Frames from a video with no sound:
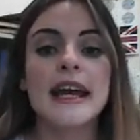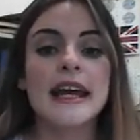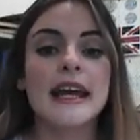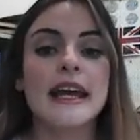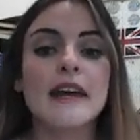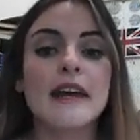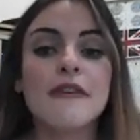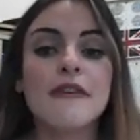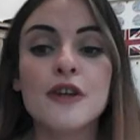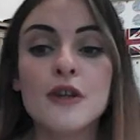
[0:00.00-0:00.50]

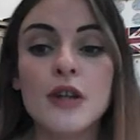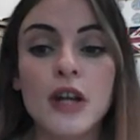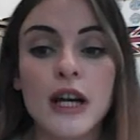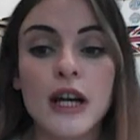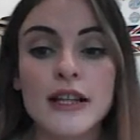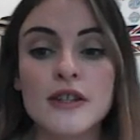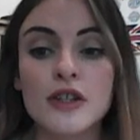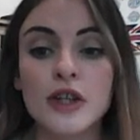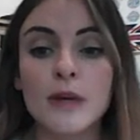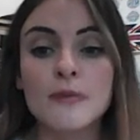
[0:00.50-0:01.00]
If you'd
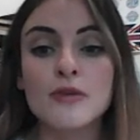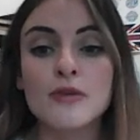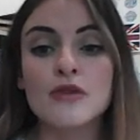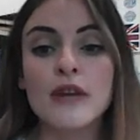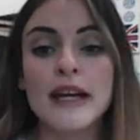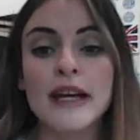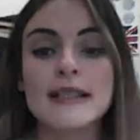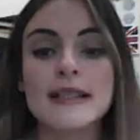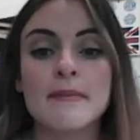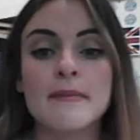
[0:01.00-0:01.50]
like to come
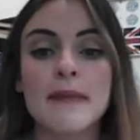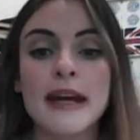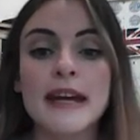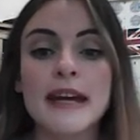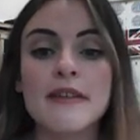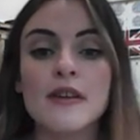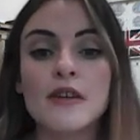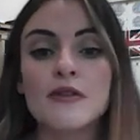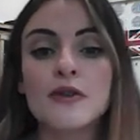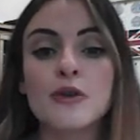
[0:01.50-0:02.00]
straight to me,
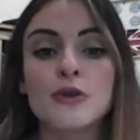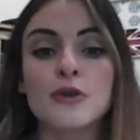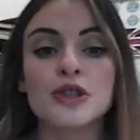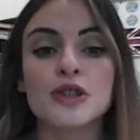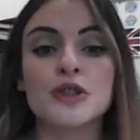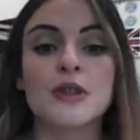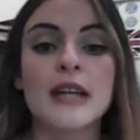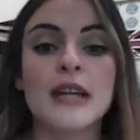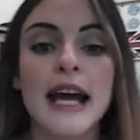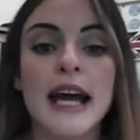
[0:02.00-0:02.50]
then of
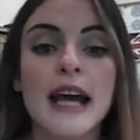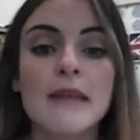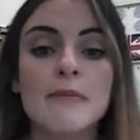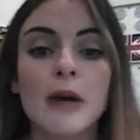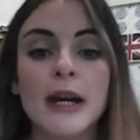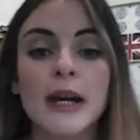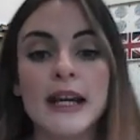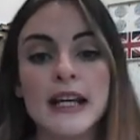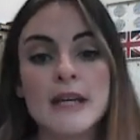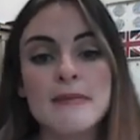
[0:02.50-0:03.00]
course you can.
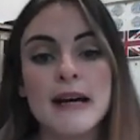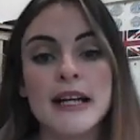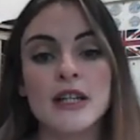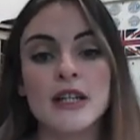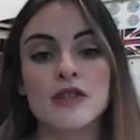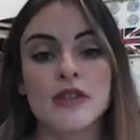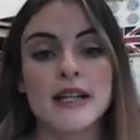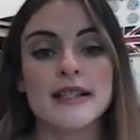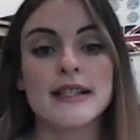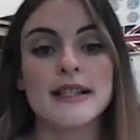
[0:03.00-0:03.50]
My email
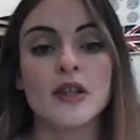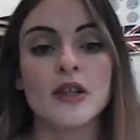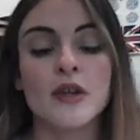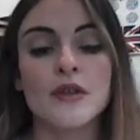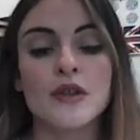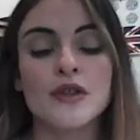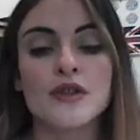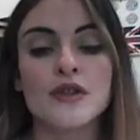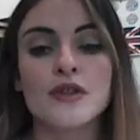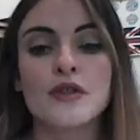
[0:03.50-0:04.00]
address is on
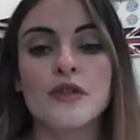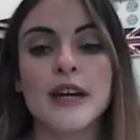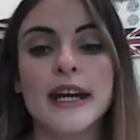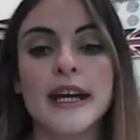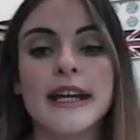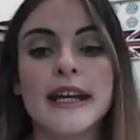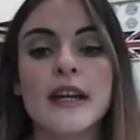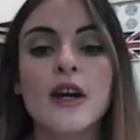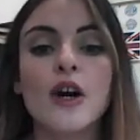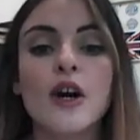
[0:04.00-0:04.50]
the
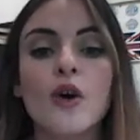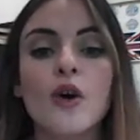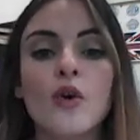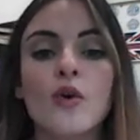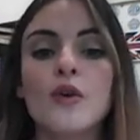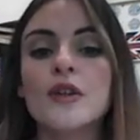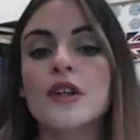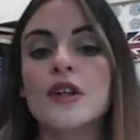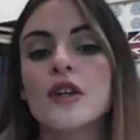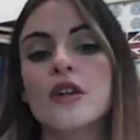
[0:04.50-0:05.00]
screen,
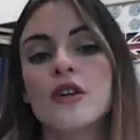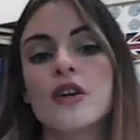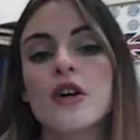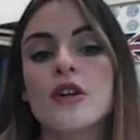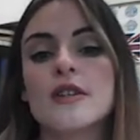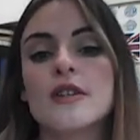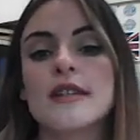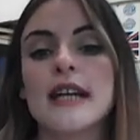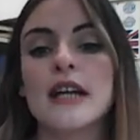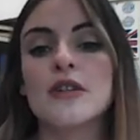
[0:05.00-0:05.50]
or you can
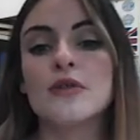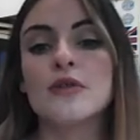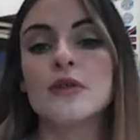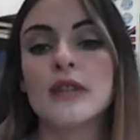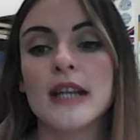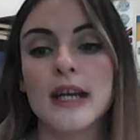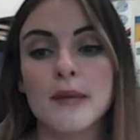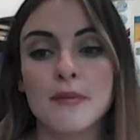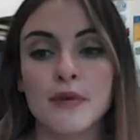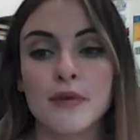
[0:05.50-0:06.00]
contact your
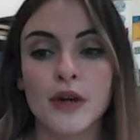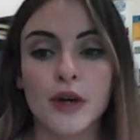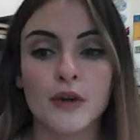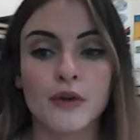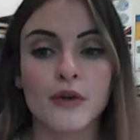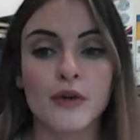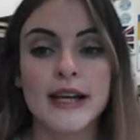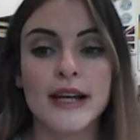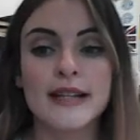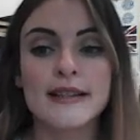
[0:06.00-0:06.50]
year
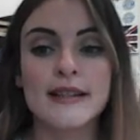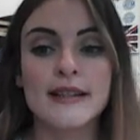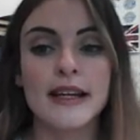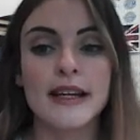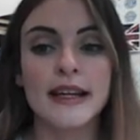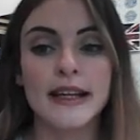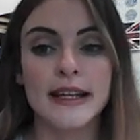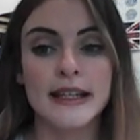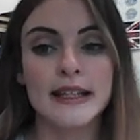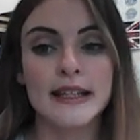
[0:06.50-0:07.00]
progress
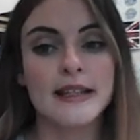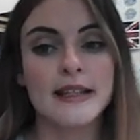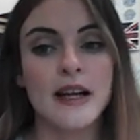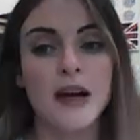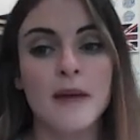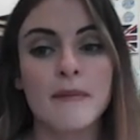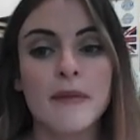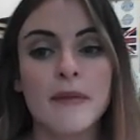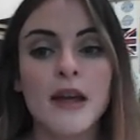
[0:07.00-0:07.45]
leader.